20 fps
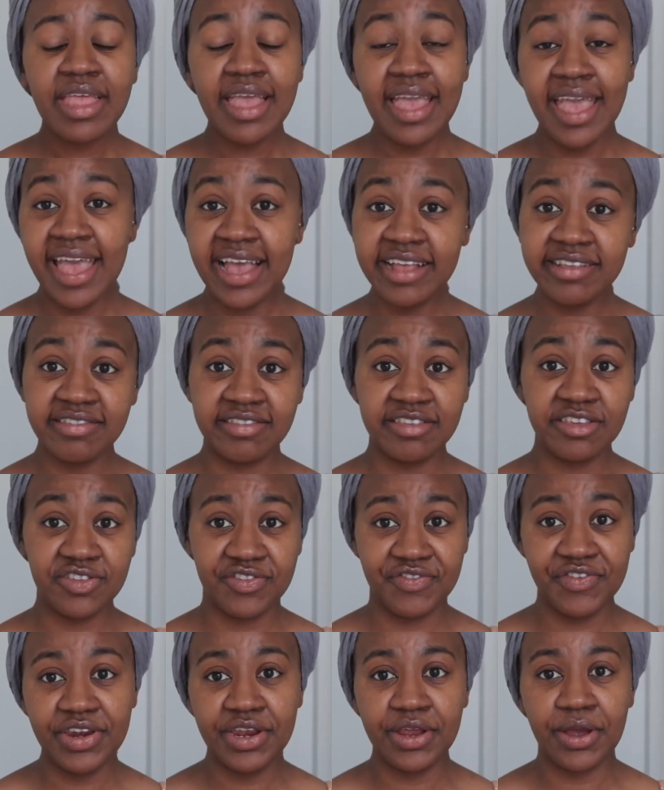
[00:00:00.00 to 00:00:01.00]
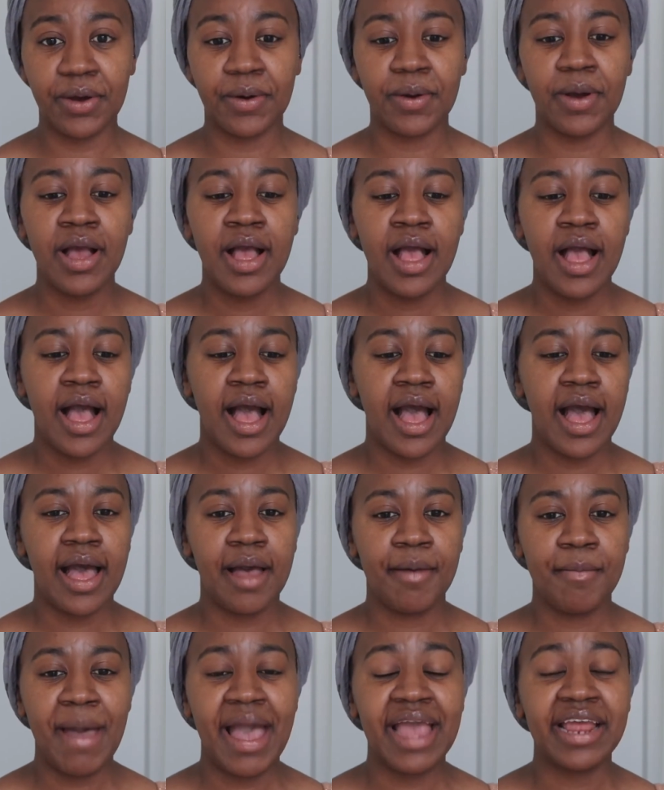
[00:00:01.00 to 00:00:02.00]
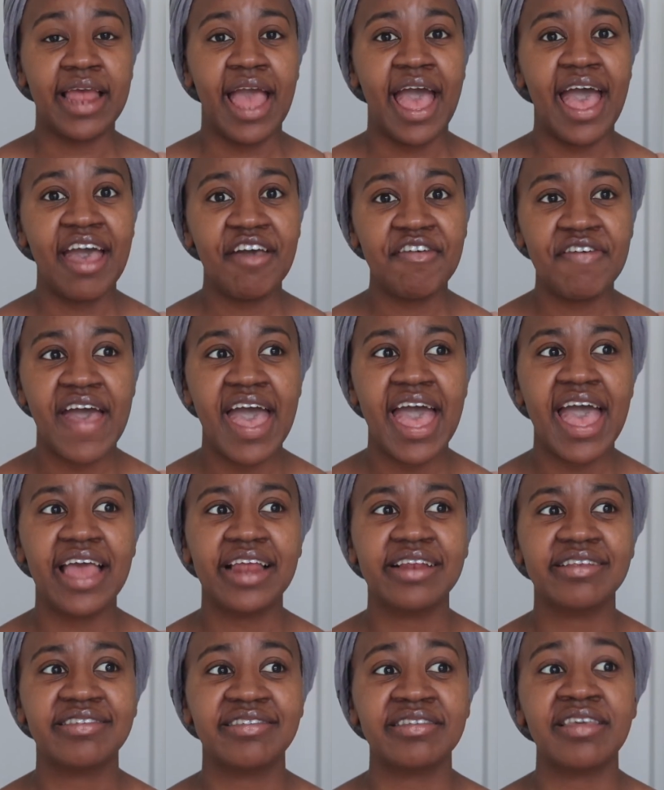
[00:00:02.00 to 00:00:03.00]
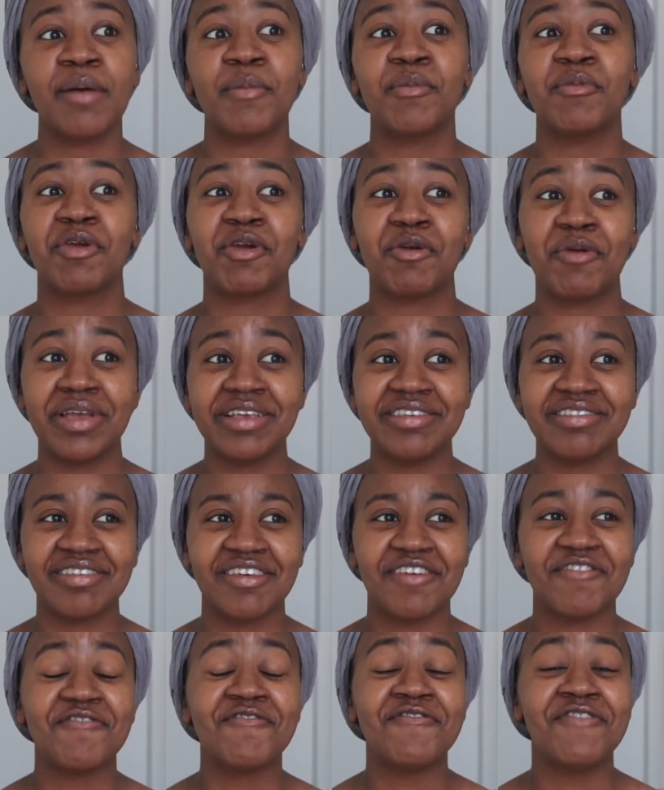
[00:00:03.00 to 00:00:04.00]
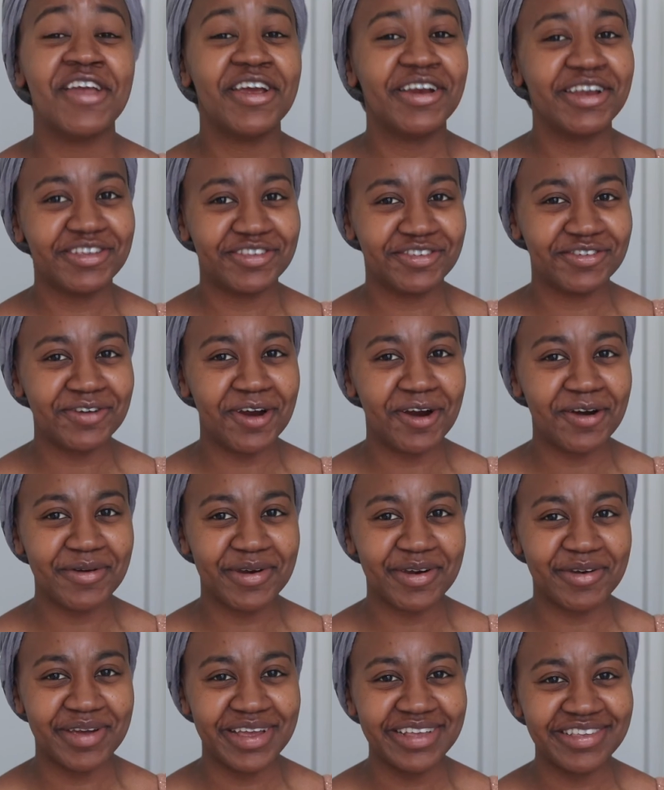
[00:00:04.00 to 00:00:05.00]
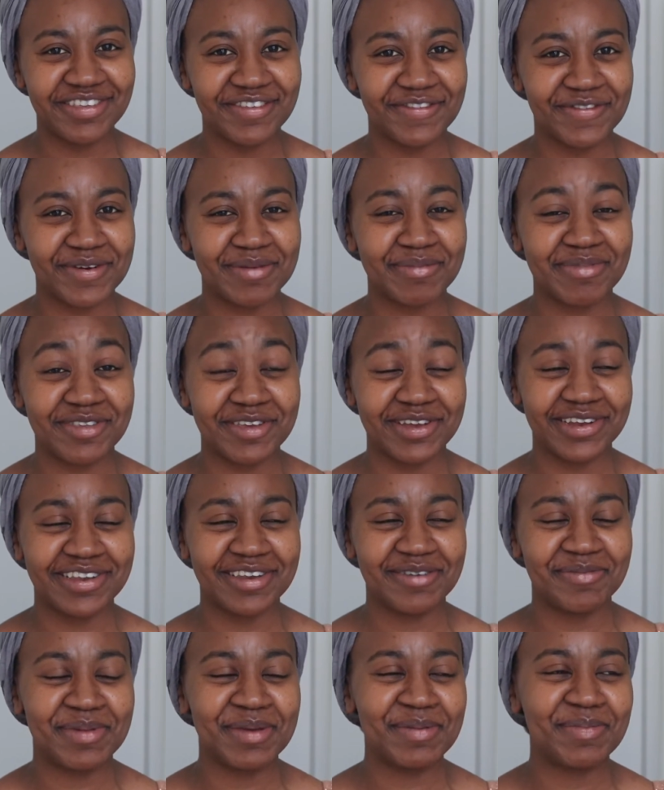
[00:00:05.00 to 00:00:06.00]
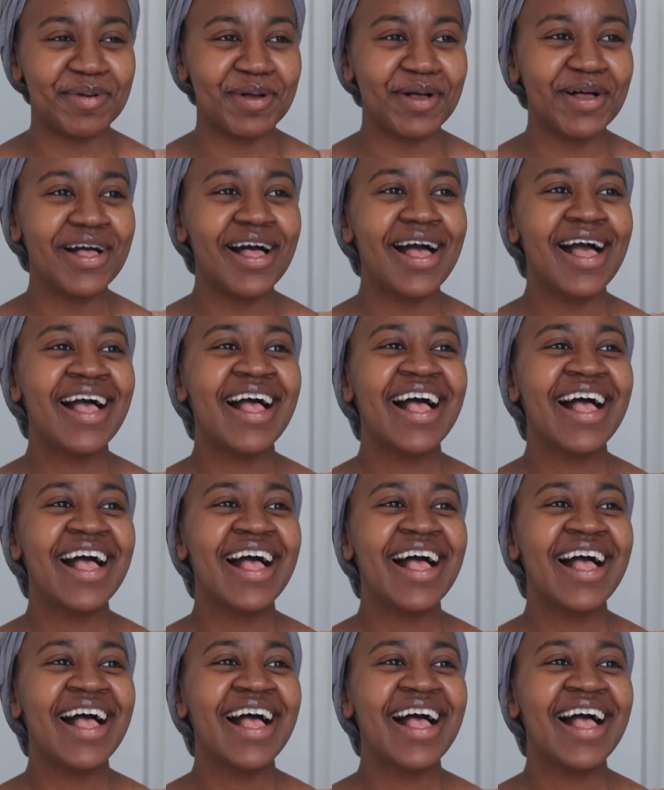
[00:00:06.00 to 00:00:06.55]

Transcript: hence this video. I have had some requests, very strong requests from certain people